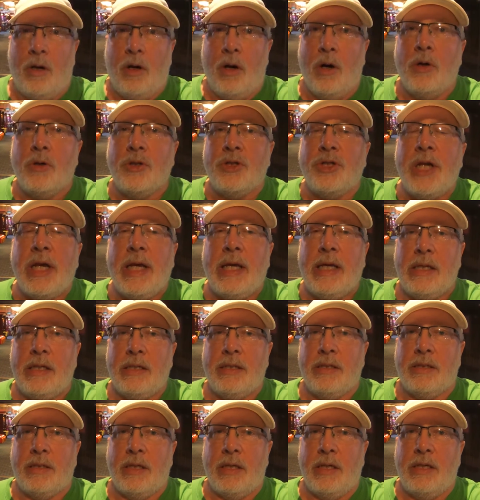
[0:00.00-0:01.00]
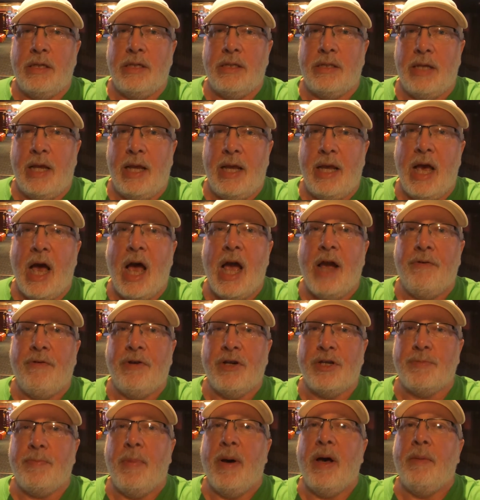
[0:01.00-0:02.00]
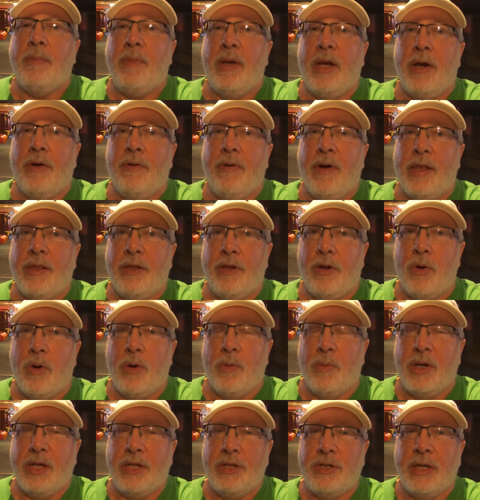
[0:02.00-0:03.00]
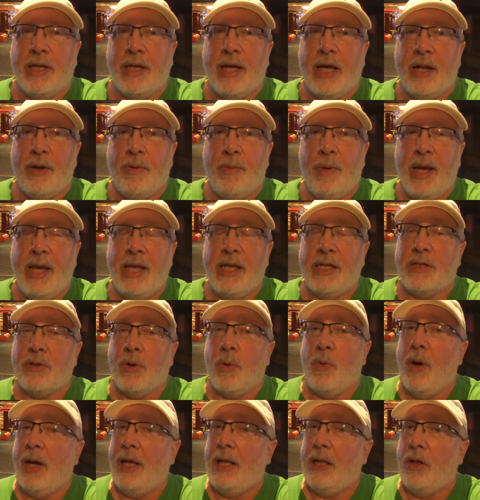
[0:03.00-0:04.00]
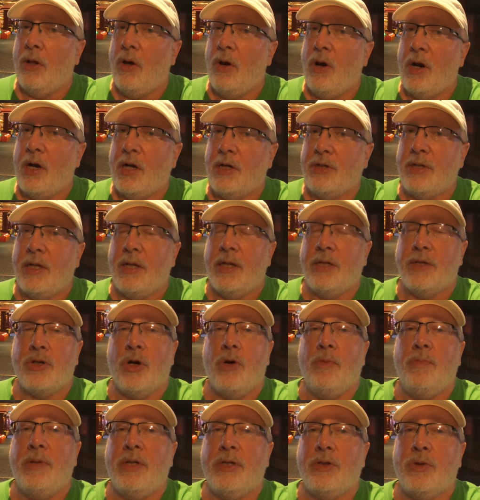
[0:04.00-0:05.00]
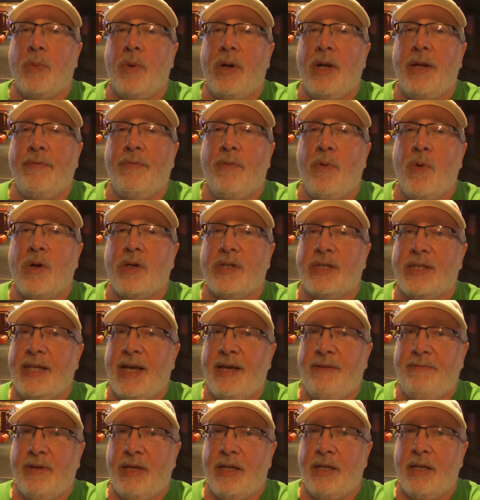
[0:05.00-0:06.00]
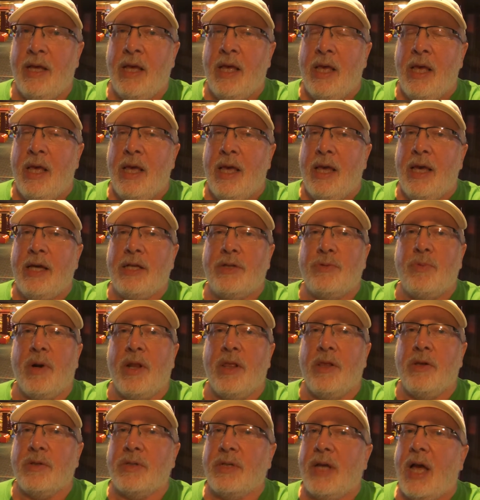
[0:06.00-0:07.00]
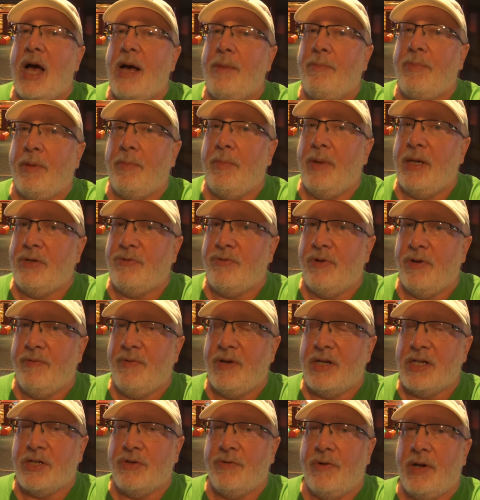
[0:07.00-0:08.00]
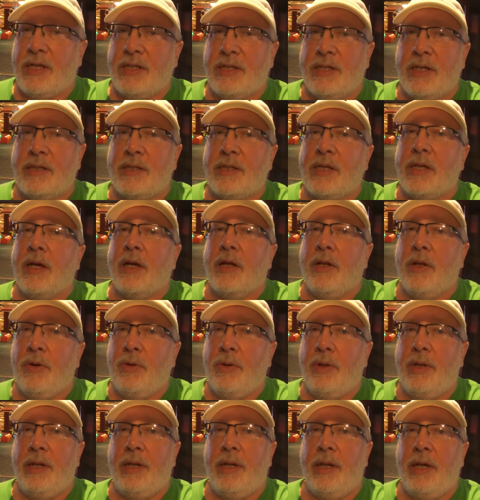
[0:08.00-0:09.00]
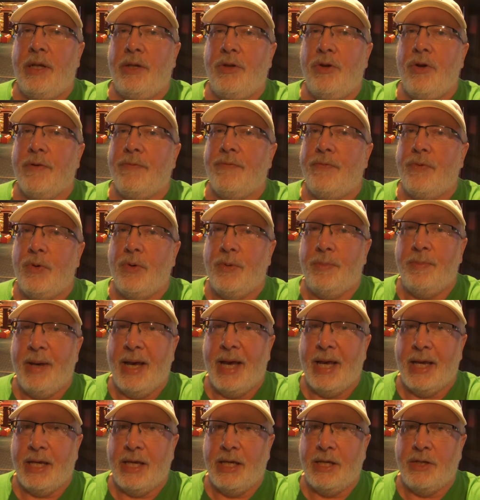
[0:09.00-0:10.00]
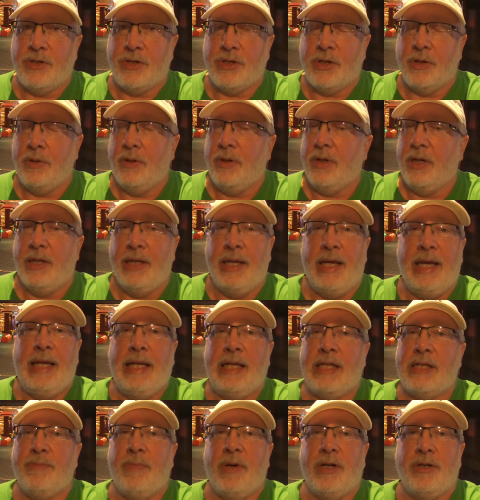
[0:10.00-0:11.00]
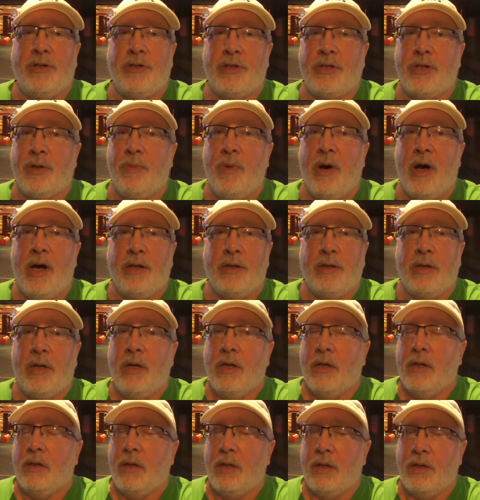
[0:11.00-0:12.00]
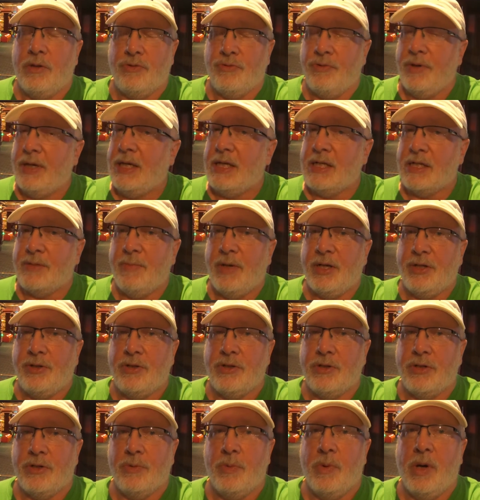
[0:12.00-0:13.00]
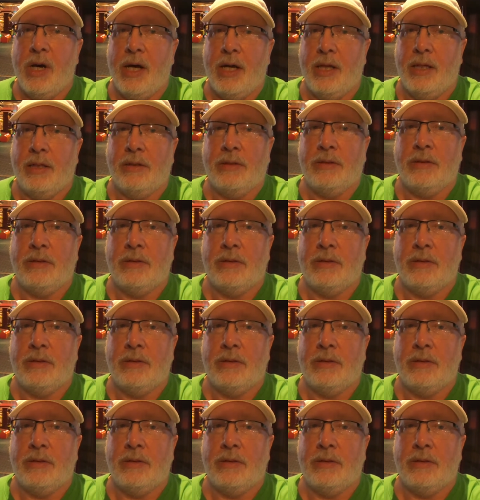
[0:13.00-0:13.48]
O'Shea's is a Irish pub here on the Norwegian Getaway. It's quite large and it's open 24/7. It's one of those complimentary restaurants. It's included in your food package, so you can eat as much as you want and drink as much as you want.